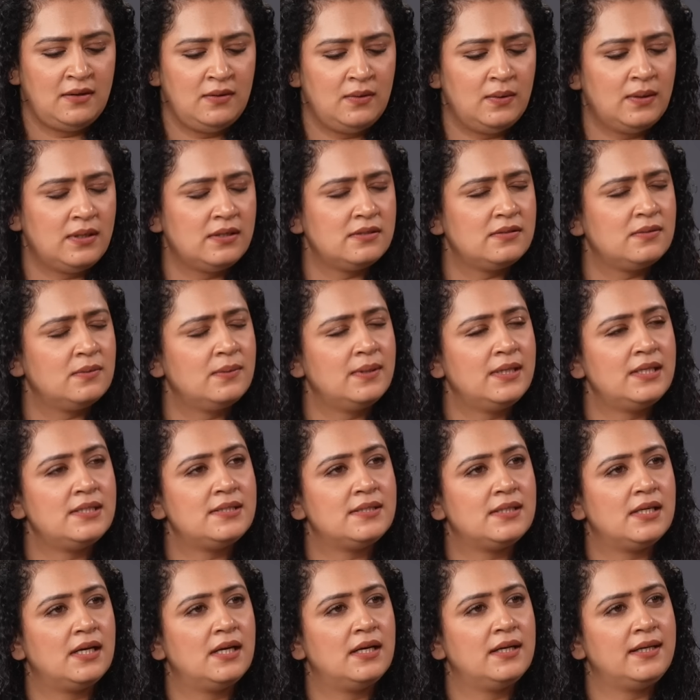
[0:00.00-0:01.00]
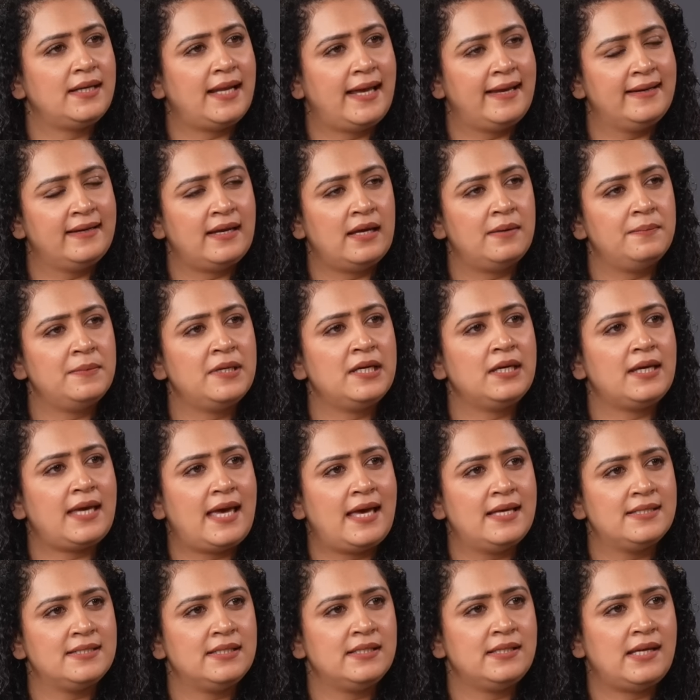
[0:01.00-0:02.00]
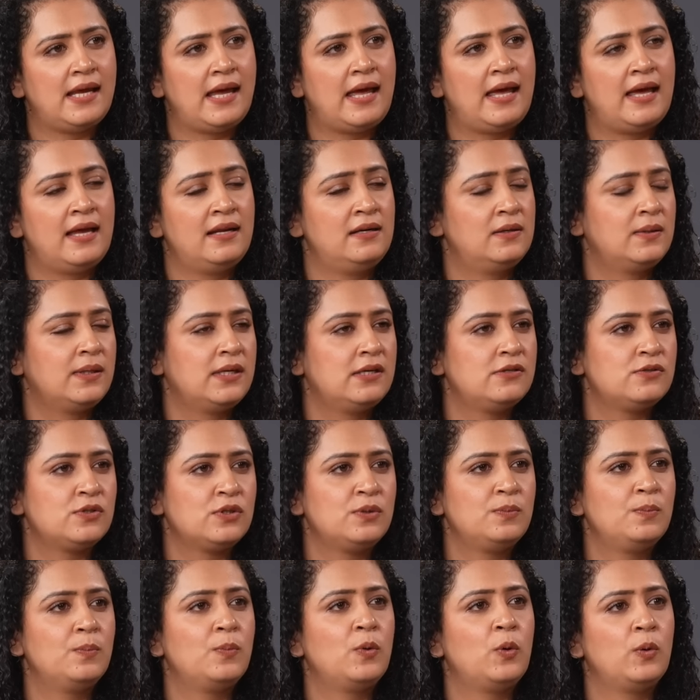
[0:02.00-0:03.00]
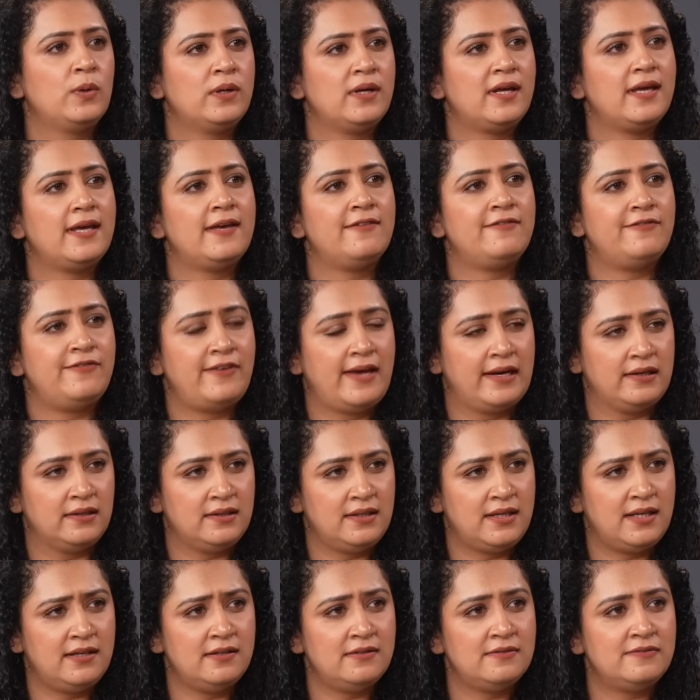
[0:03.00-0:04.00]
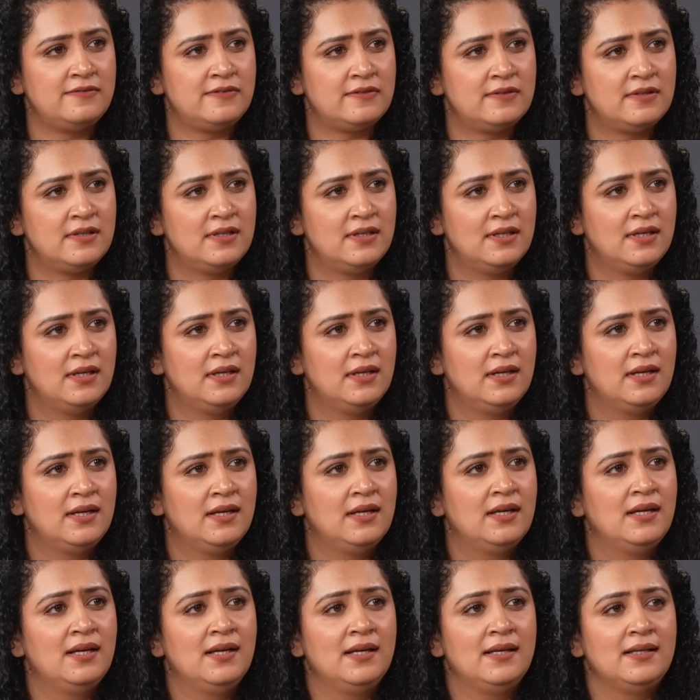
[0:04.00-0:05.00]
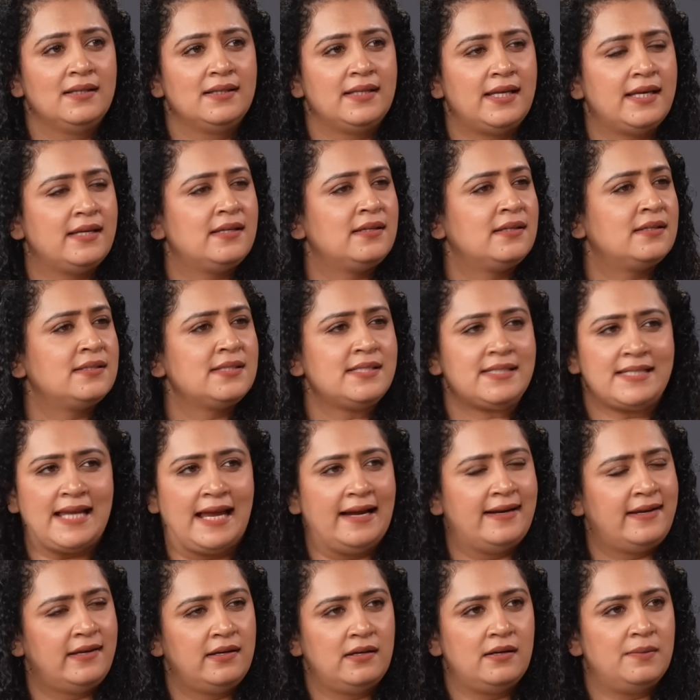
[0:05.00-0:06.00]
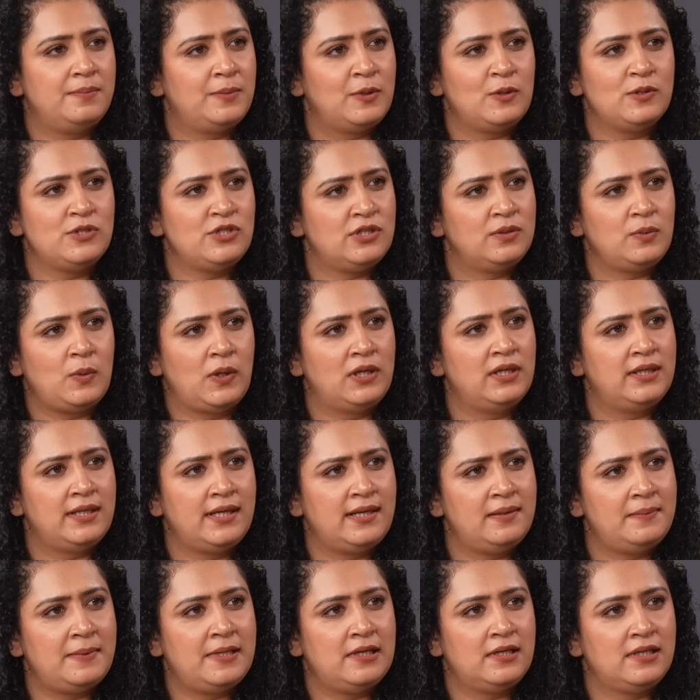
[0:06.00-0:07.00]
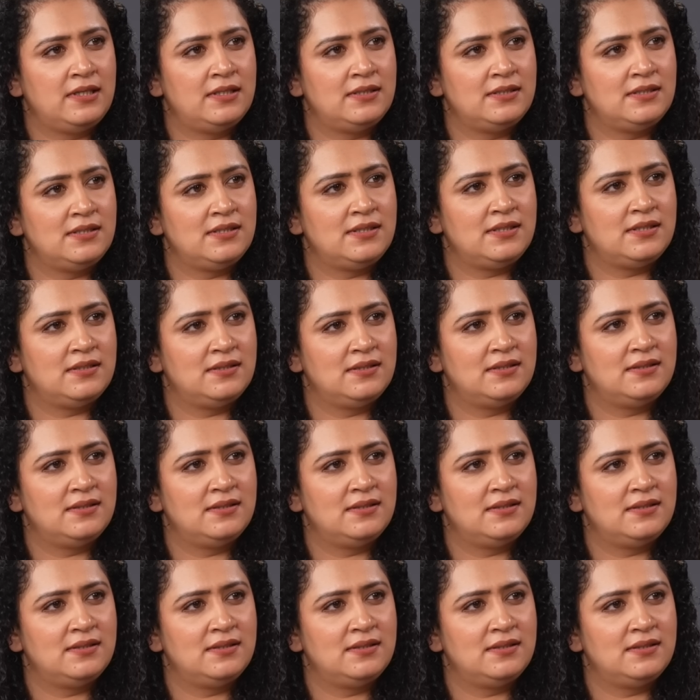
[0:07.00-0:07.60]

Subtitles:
Okay, so is a dynamic asset allocation more effective than a static approach in volatile markets?